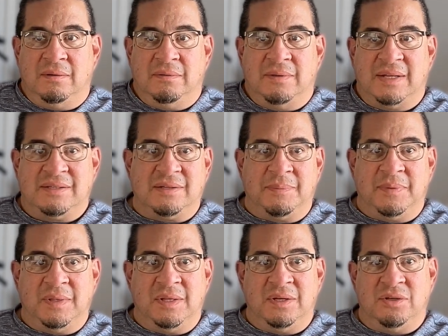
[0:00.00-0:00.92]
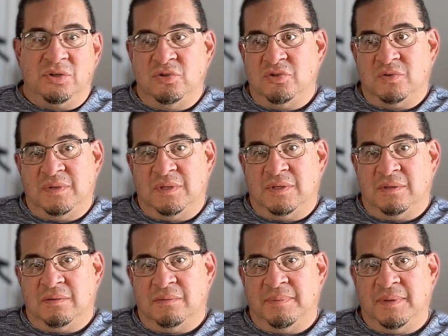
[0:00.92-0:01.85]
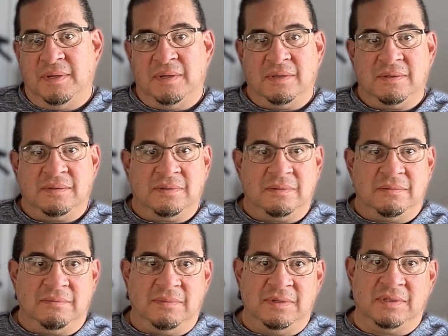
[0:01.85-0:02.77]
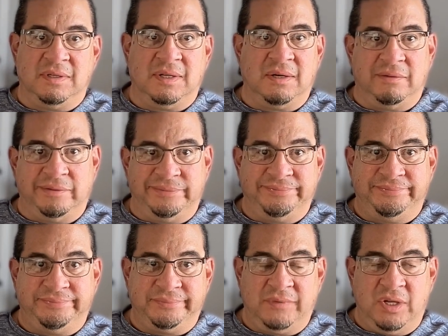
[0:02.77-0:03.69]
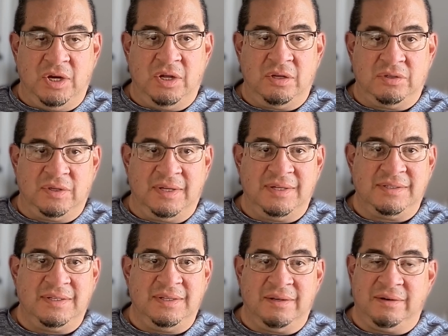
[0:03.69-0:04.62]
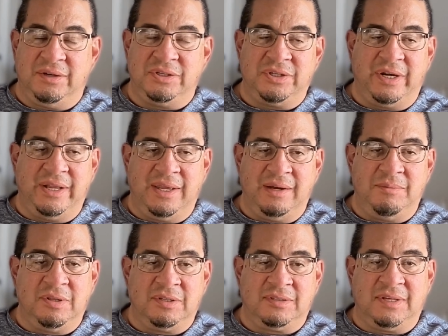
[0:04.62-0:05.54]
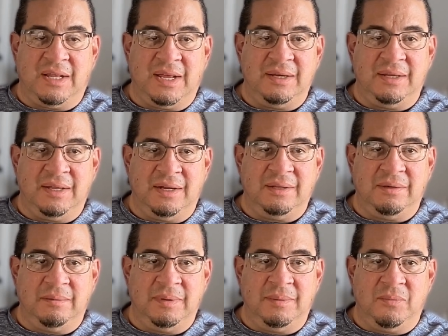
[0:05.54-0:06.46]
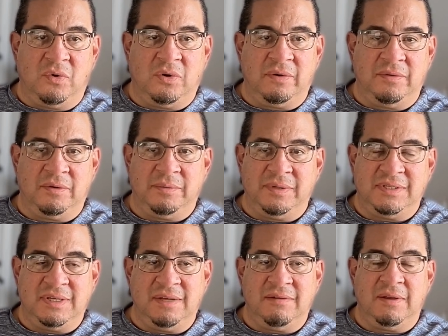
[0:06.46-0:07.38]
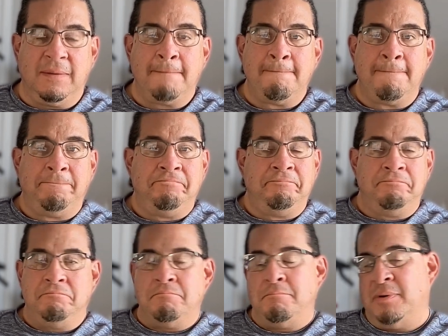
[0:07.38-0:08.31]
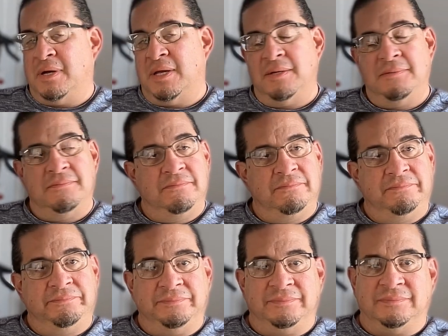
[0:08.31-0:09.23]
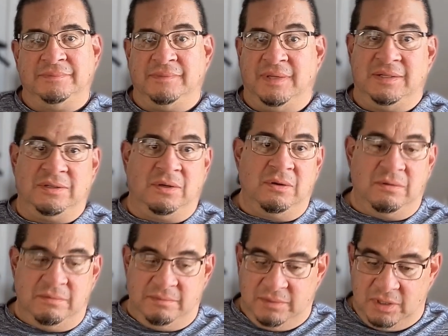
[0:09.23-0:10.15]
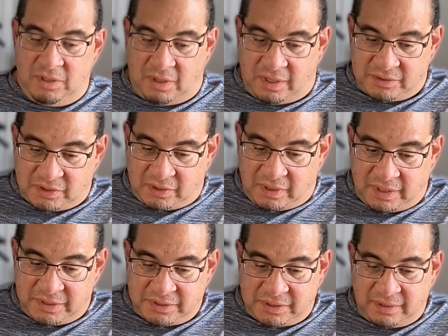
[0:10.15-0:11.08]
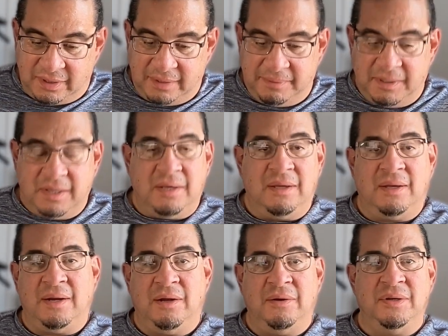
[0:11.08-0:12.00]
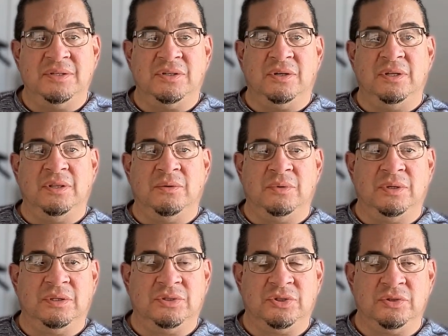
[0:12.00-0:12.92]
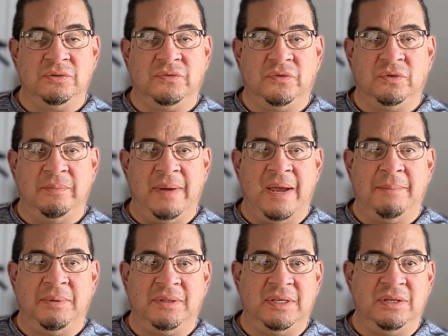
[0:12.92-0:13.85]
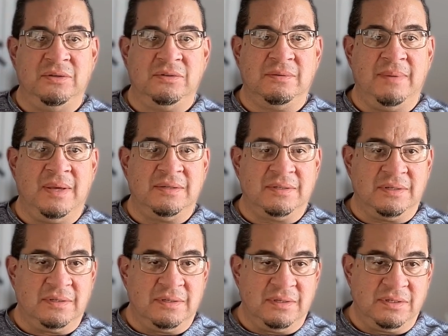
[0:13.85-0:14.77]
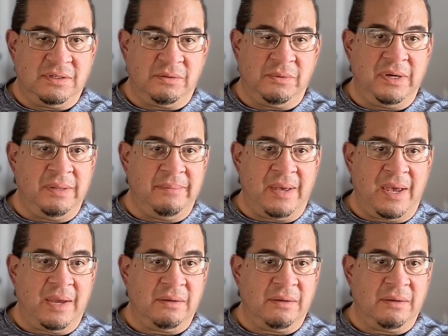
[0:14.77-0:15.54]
That's something that Deuce will do because he's little. So let's see. They're going to try to get him in the slot and get a little bit more of the receiving. But let's hope. Also Hunter Limpy. I know he's only the real true fullback, but they use him as a running back.